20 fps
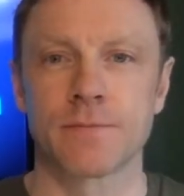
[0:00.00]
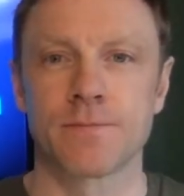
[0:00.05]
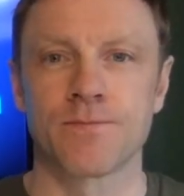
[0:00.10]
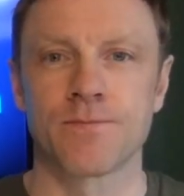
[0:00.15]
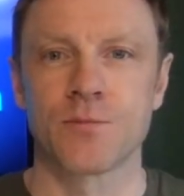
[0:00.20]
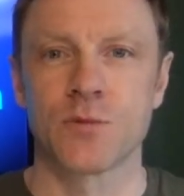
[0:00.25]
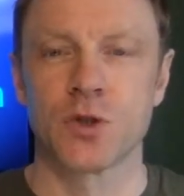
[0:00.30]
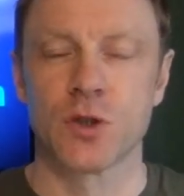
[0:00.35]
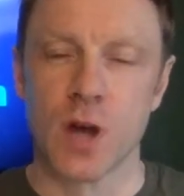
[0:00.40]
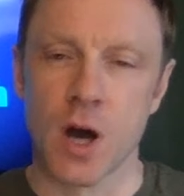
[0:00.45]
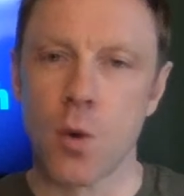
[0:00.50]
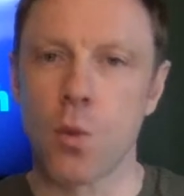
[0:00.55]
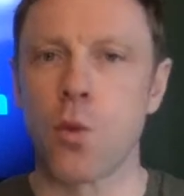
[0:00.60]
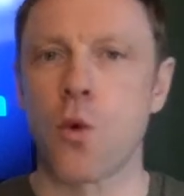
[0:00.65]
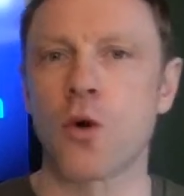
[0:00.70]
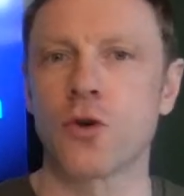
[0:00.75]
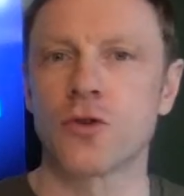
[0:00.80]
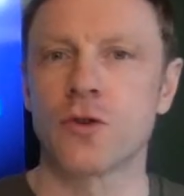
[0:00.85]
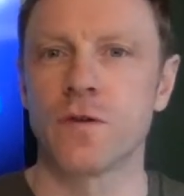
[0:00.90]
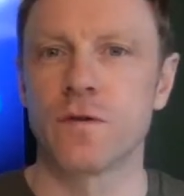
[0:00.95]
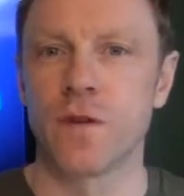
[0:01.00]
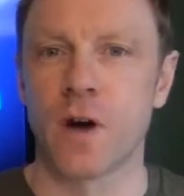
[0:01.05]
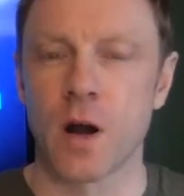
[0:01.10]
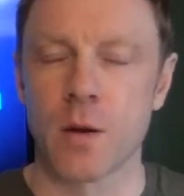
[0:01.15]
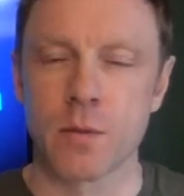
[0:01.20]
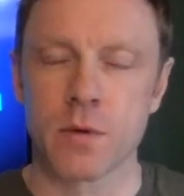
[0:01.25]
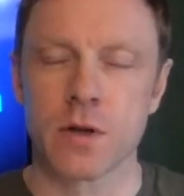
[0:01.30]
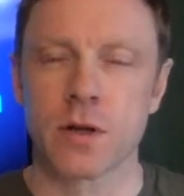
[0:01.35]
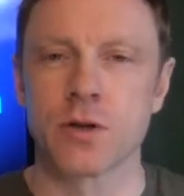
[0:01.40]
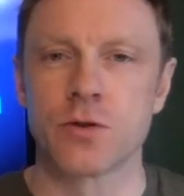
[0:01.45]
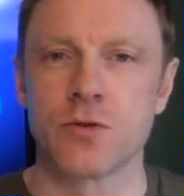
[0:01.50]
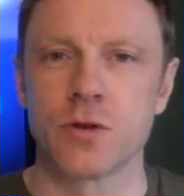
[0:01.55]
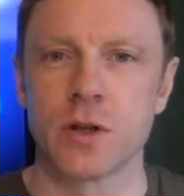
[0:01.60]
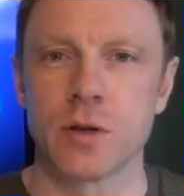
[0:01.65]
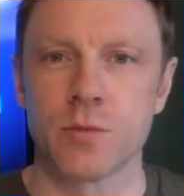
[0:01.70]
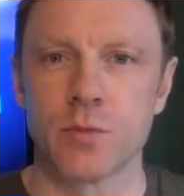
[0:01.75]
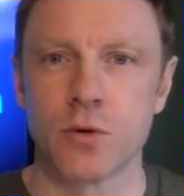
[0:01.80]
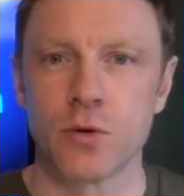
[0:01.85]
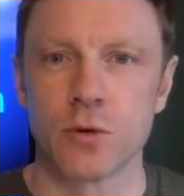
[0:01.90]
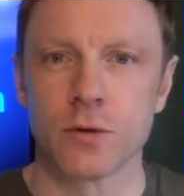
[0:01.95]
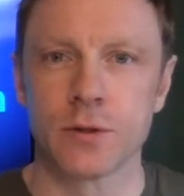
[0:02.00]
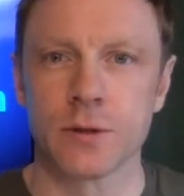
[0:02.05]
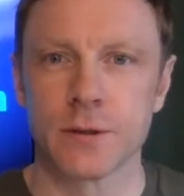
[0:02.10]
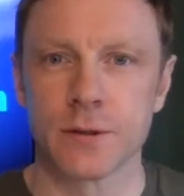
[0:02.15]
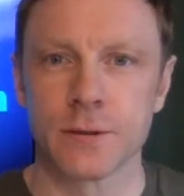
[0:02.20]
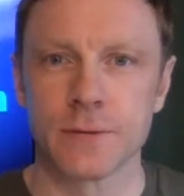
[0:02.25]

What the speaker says: So that water environment is really important.